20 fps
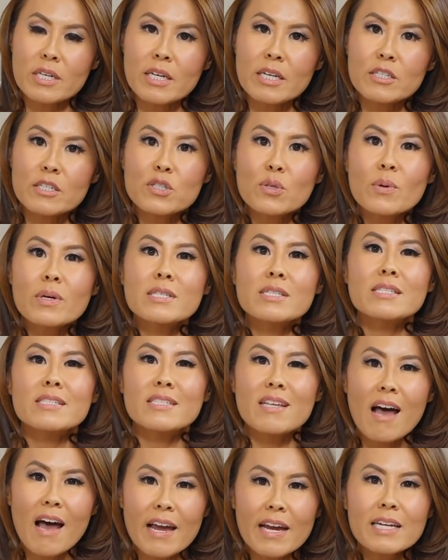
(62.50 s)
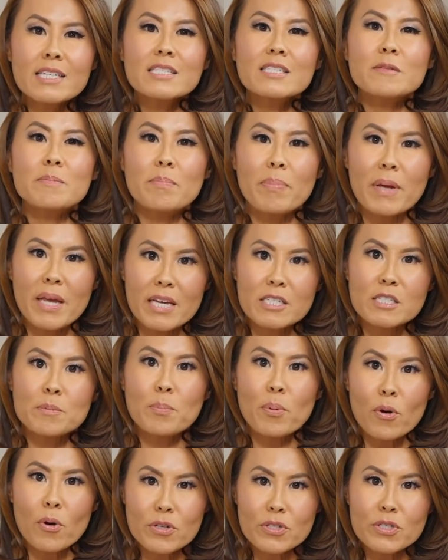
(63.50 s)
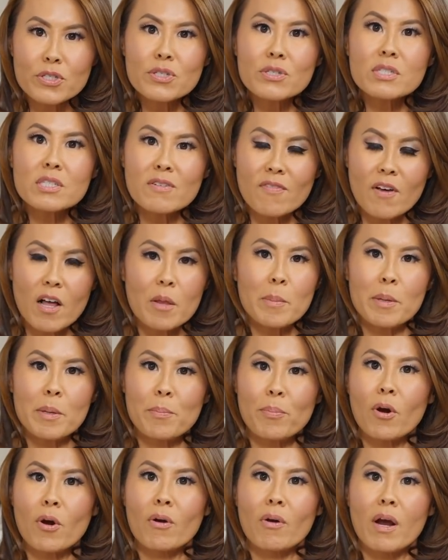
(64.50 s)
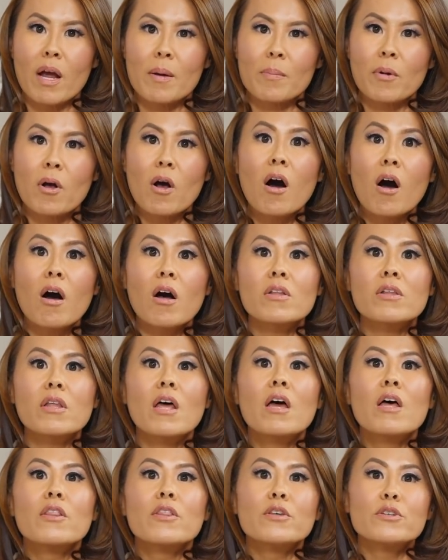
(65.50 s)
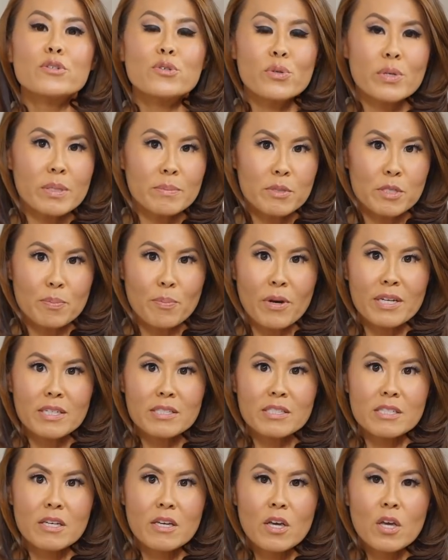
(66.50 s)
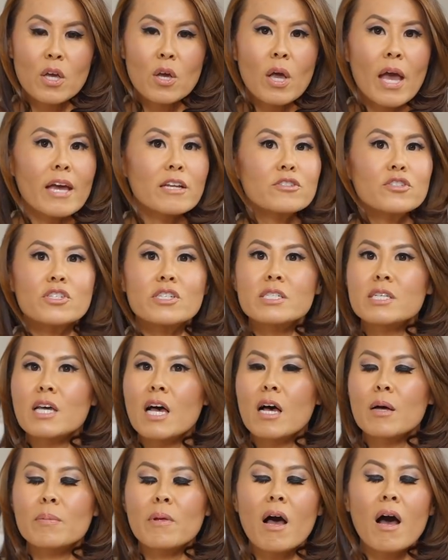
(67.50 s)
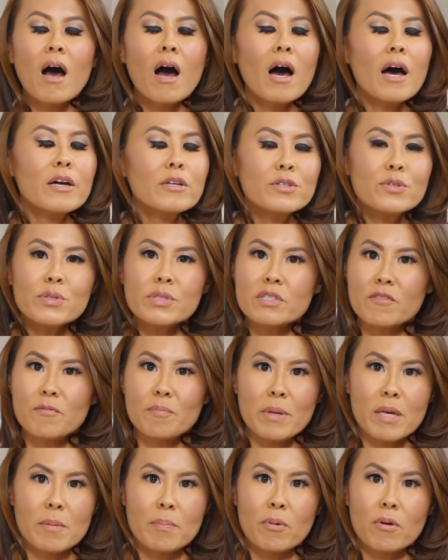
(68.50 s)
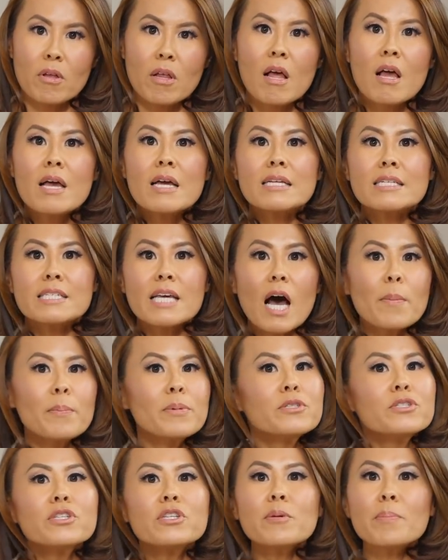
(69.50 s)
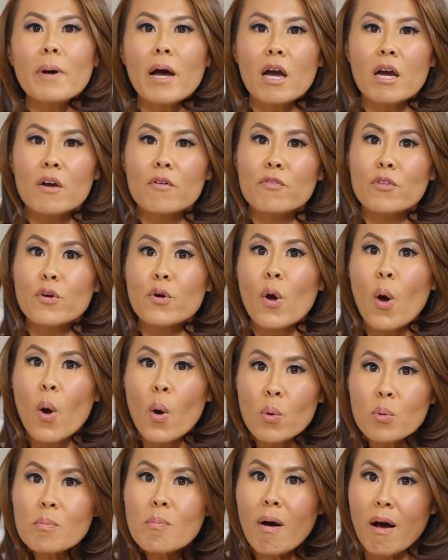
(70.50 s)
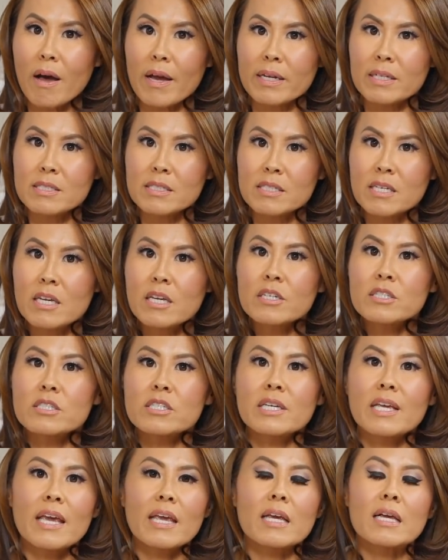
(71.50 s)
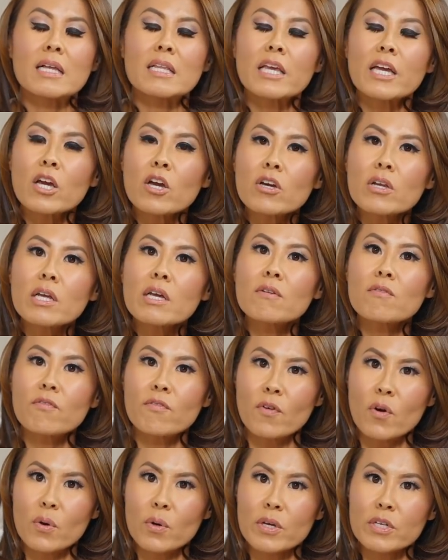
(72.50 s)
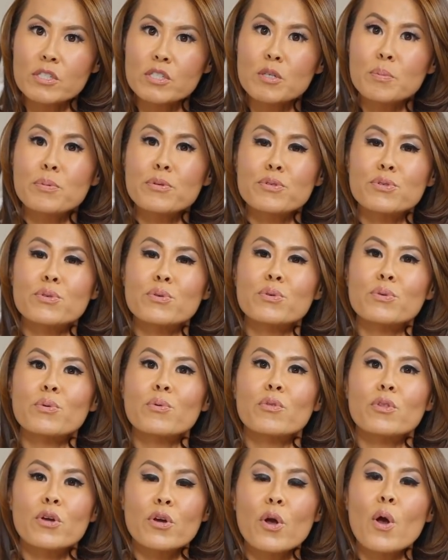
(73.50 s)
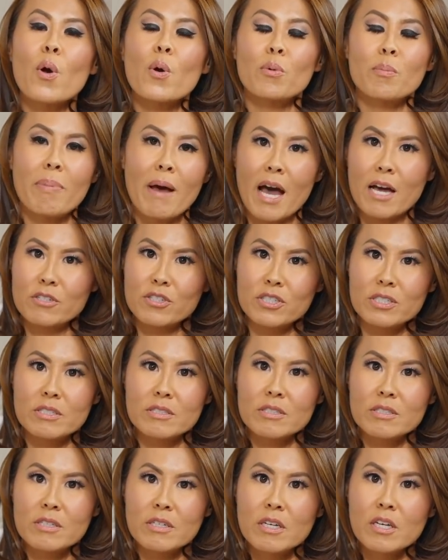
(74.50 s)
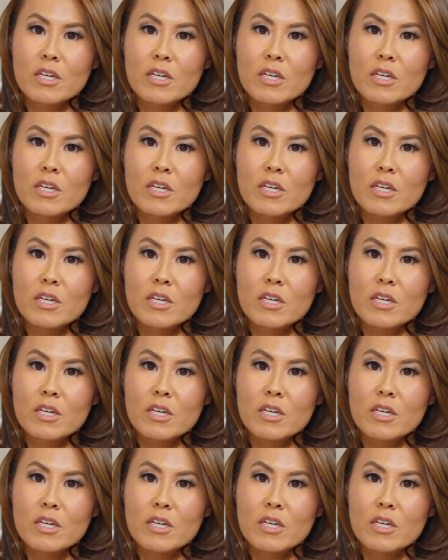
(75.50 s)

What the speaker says: it into a science-based personal development program called the Dream Sprint. And she has helped hundreds of people tap into the power of their own minds to gain clarity and focus to pursue their own passions.